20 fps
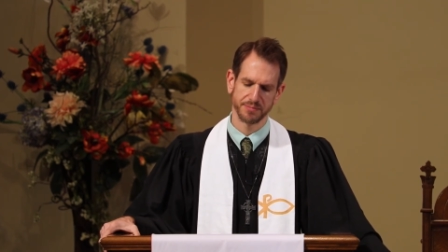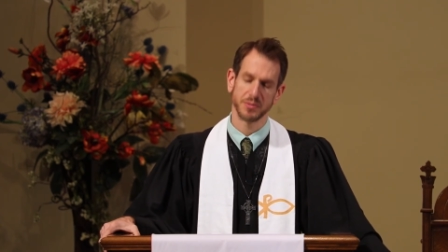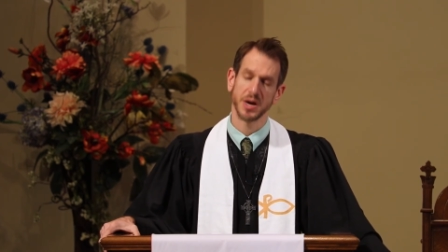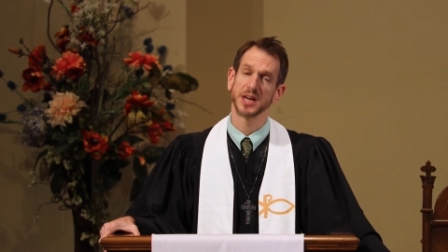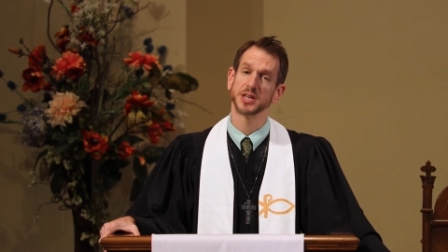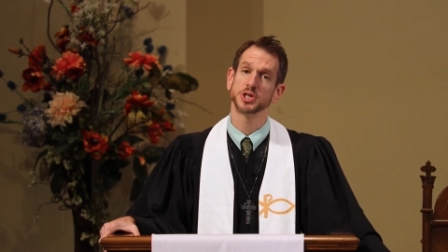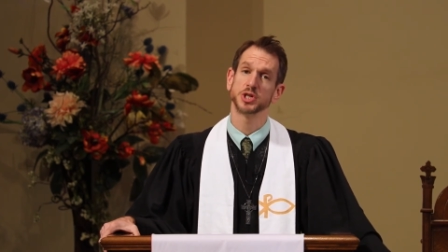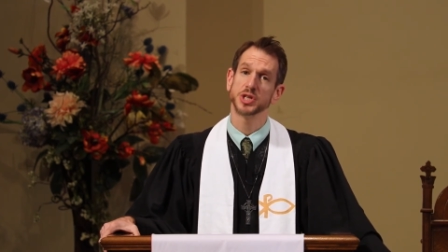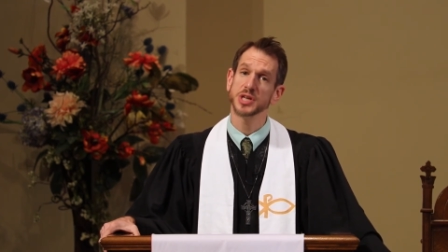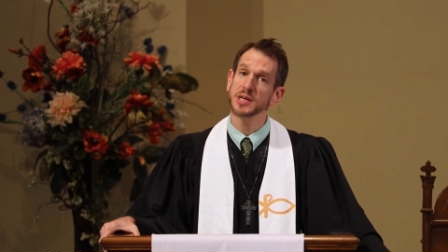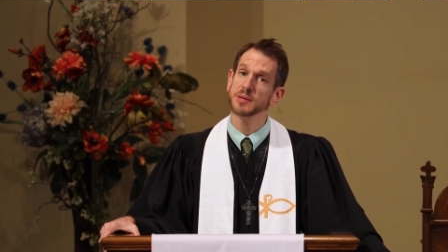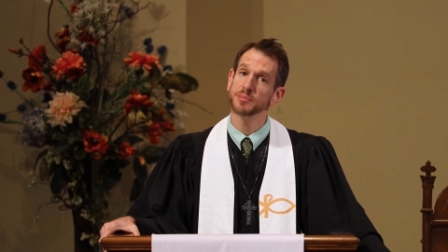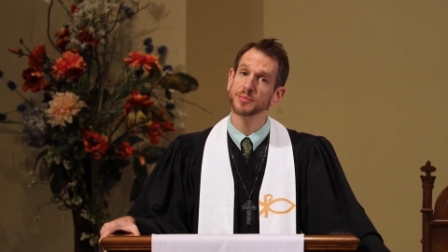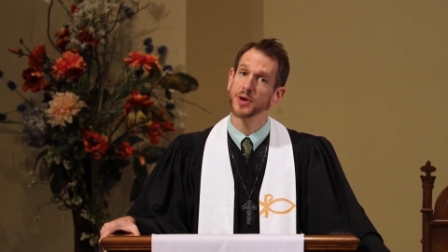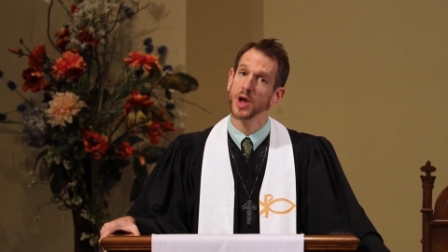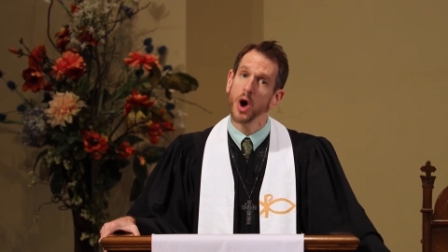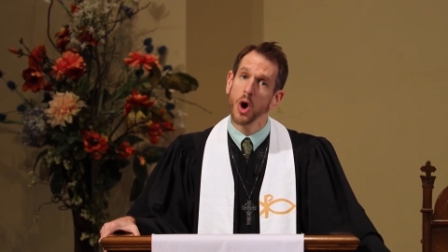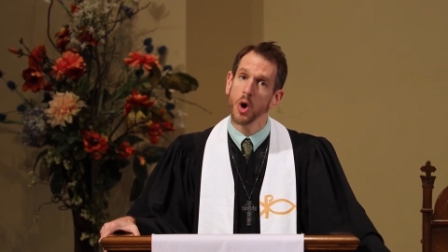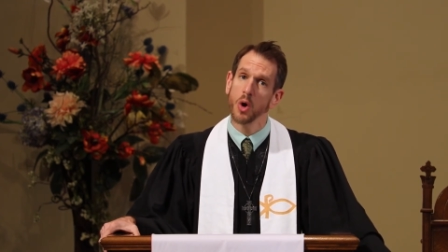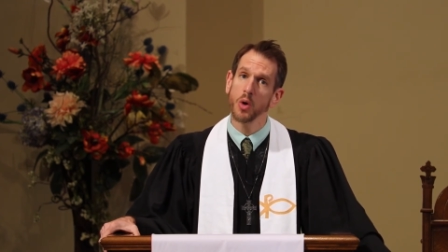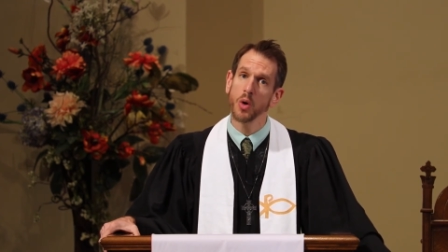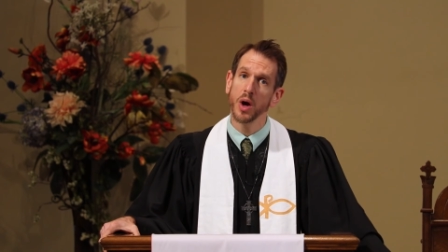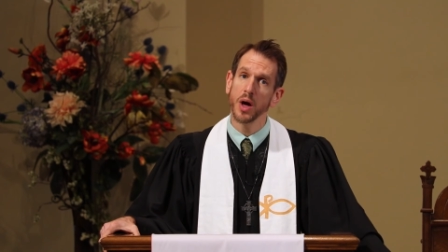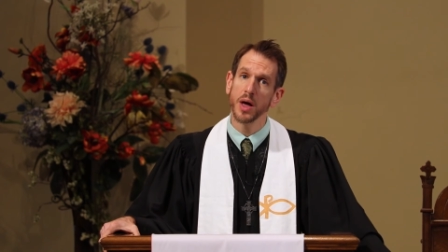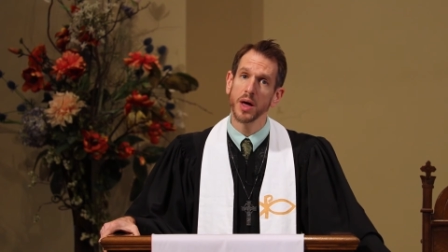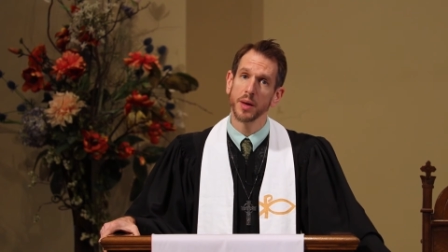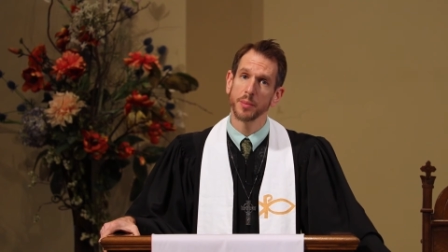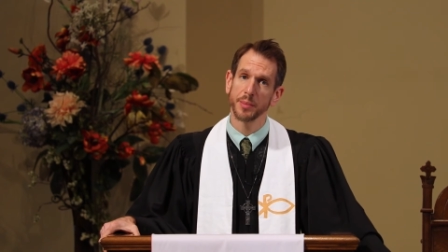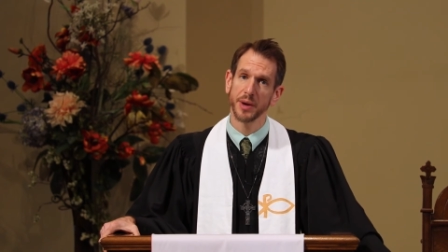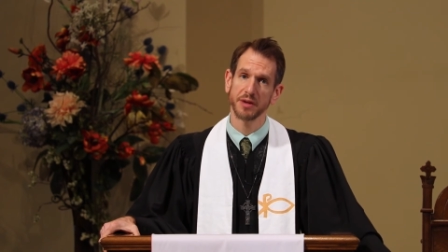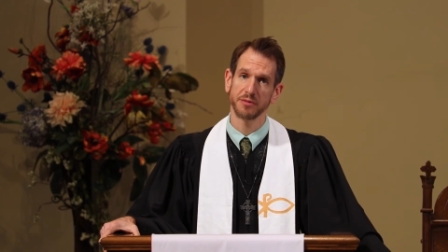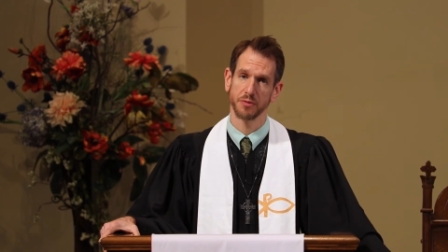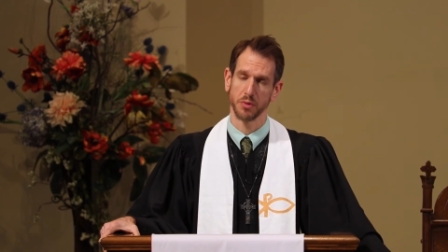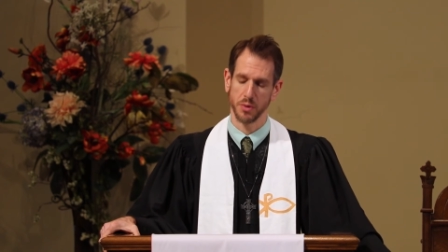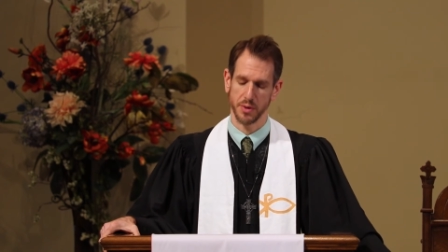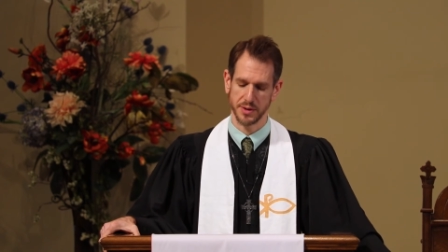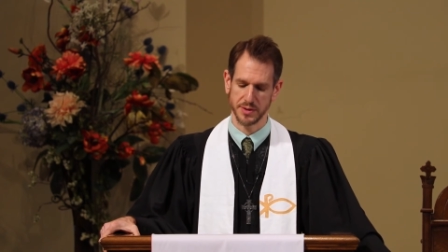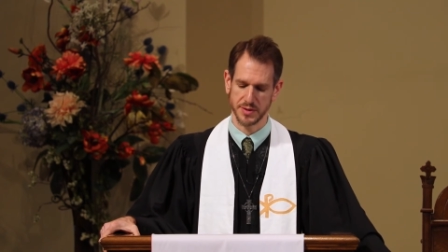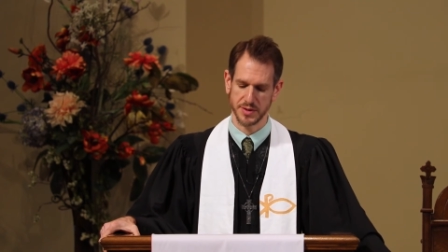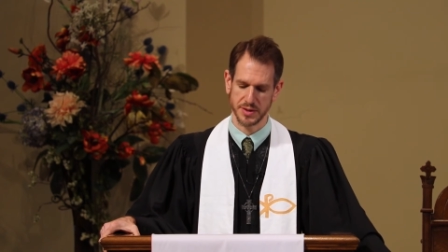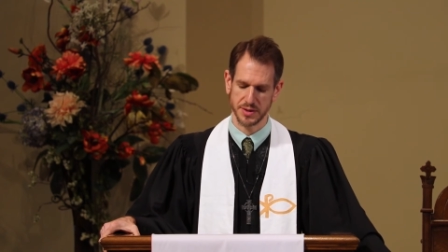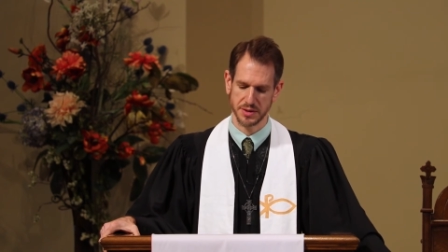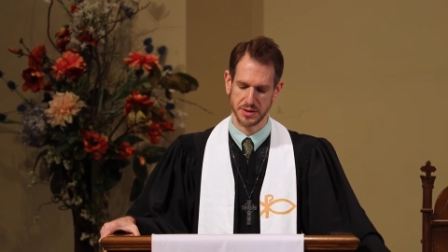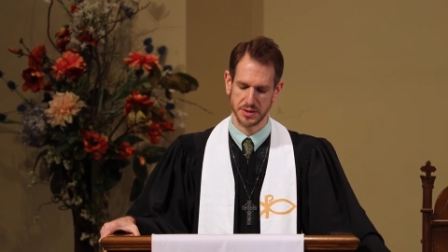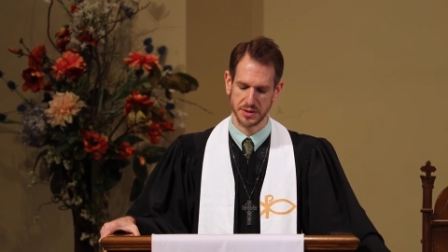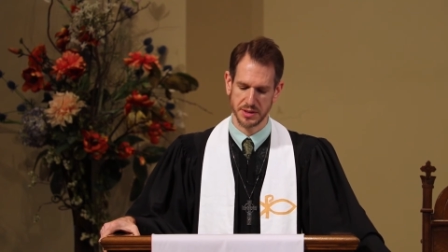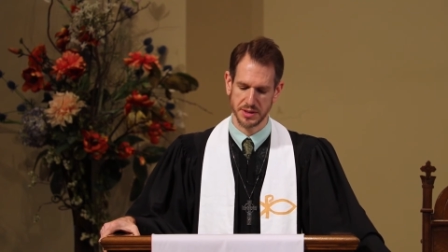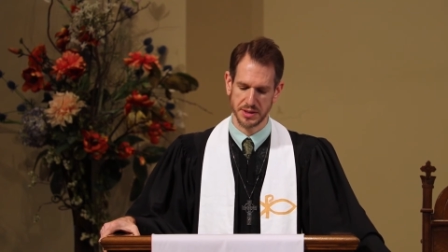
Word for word: My sheep know my voice.